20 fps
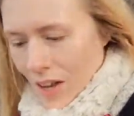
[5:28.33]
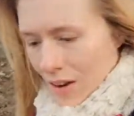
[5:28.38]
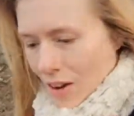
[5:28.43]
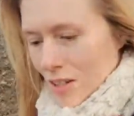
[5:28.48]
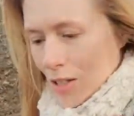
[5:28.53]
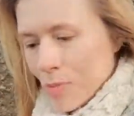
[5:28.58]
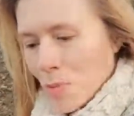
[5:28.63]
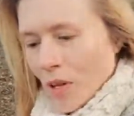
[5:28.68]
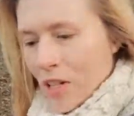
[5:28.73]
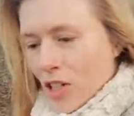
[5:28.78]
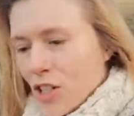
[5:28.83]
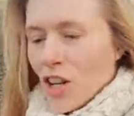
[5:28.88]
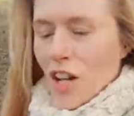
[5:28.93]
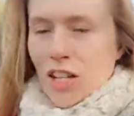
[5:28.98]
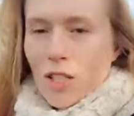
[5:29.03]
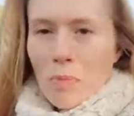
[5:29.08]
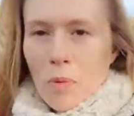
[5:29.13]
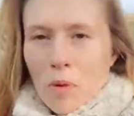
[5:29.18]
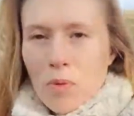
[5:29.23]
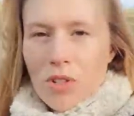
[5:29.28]
I spent
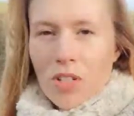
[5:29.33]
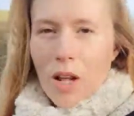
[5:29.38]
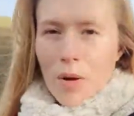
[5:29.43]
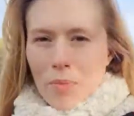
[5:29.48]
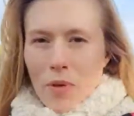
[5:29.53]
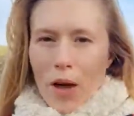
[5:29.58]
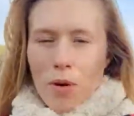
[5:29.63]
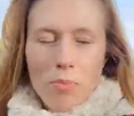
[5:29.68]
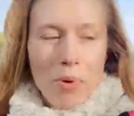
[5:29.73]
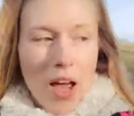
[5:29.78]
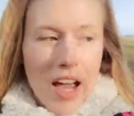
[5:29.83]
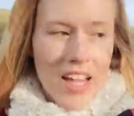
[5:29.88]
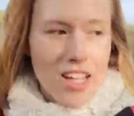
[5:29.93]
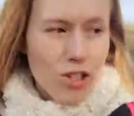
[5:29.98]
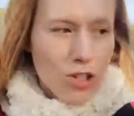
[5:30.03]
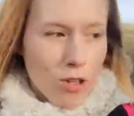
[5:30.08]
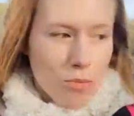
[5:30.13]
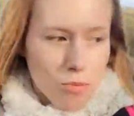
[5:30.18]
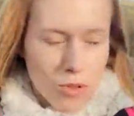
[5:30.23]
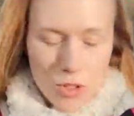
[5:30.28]
years building up that
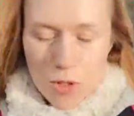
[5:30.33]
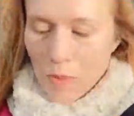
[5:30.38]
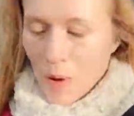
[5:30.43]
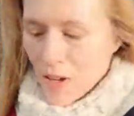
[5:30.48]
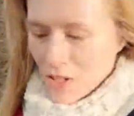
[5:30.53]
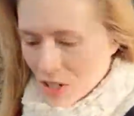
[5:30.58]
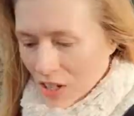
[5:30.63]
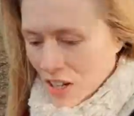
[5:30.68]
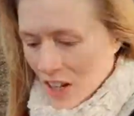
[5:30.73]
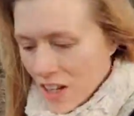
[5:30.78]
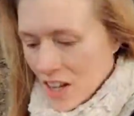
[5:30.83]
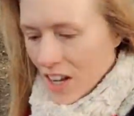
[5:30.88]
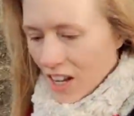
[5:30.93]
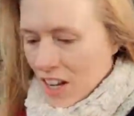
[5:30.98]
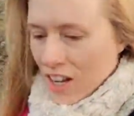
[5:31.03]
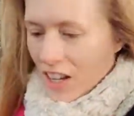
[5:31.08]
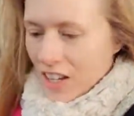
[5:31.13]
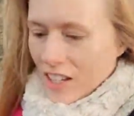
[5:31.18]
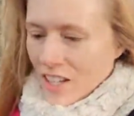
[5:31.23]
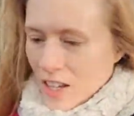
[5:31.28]
page. I'm not about to
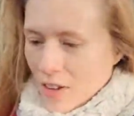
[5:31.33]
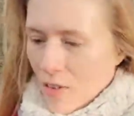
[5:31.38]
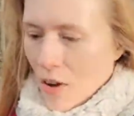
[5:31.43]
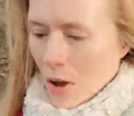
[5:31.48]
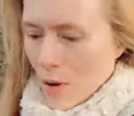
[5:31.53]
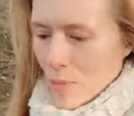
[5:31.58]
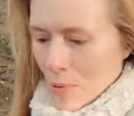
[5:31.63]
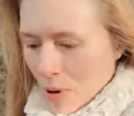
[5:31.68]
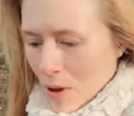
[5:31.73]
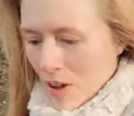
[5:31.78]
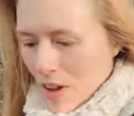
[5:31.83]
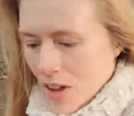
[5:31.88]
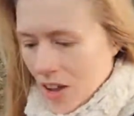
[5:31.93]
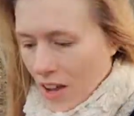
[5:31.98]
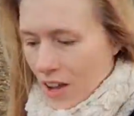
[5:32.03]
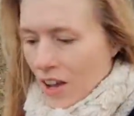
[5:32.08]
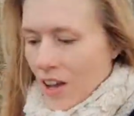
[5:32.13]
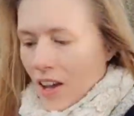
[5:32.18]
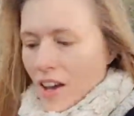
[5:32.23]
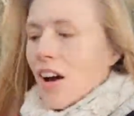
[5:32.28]
give up
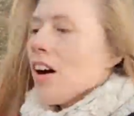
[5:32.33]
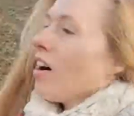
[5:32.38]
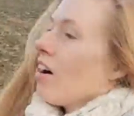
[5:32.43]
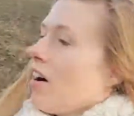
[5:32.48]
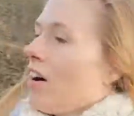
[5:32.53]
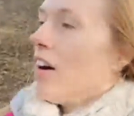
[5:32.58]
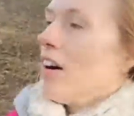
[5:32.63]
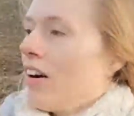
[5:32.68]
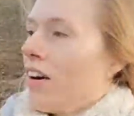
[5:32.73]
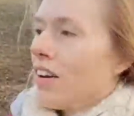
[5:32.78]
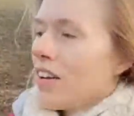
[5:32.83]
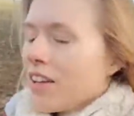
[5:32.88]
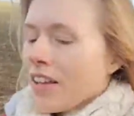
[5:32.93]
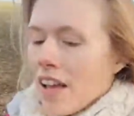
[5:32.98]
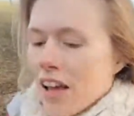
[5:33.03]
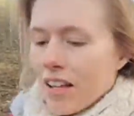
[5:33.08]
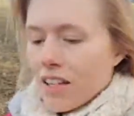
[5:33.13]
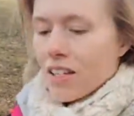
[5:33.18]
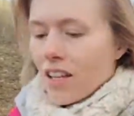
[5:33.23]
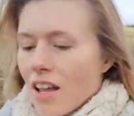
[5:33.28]

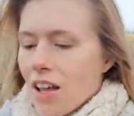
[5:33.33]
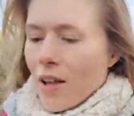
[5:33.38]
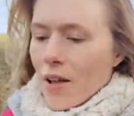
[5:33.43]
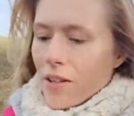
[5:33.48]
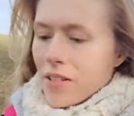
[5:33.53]
yet.